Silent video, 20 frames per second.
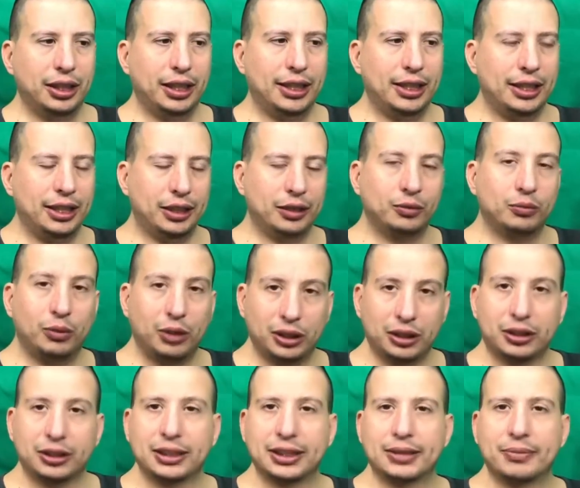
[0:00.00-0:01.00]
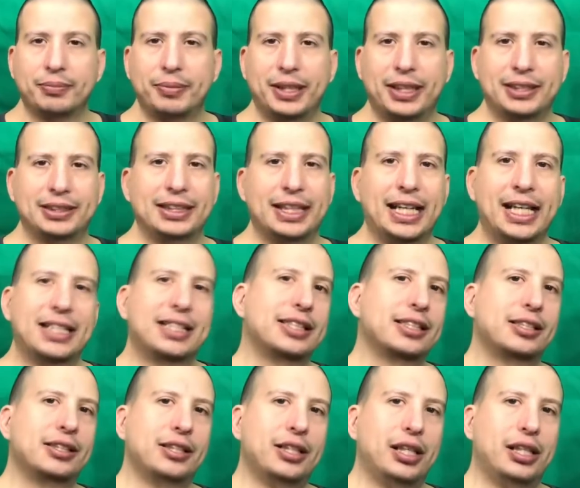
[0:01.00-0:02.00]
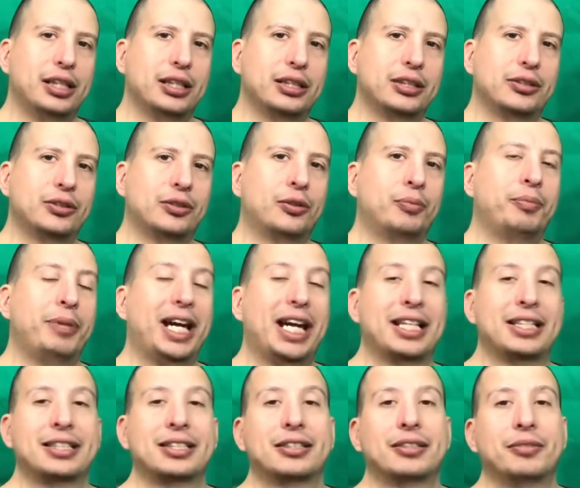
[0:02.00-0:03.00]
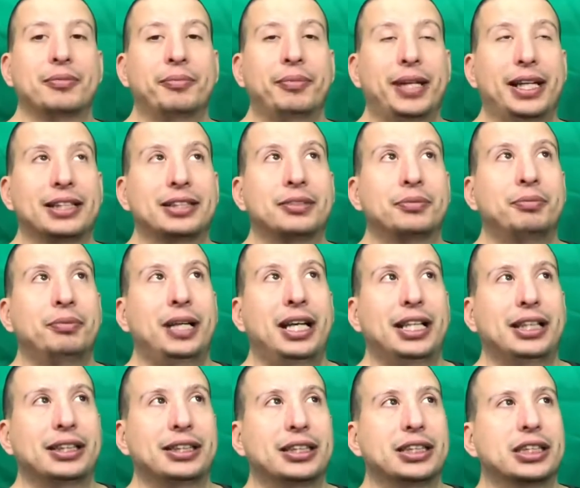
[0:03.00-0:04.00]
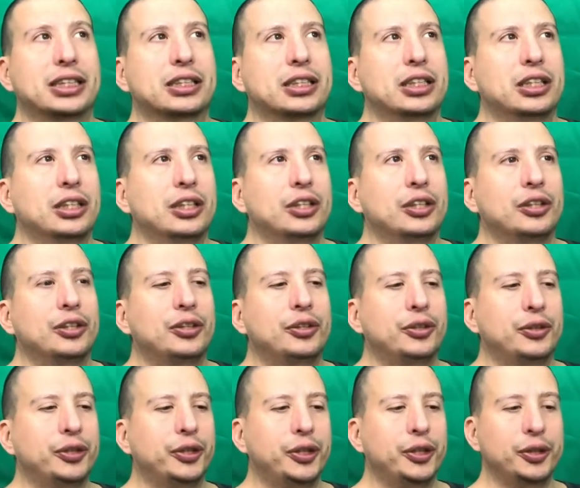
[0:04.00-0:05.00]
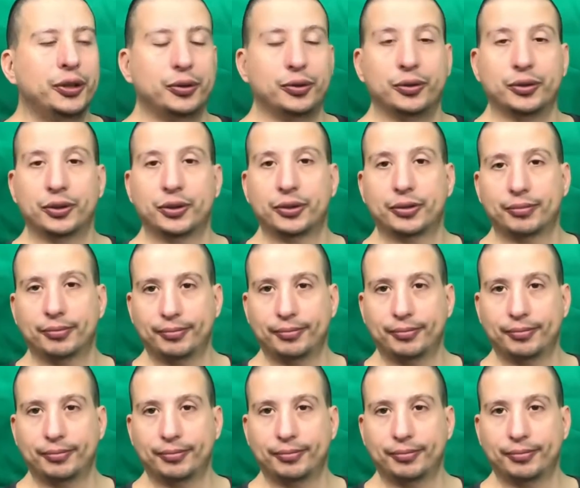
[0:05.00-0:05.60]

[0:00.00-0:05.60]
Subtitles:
And what are the best exercise or best practice to use?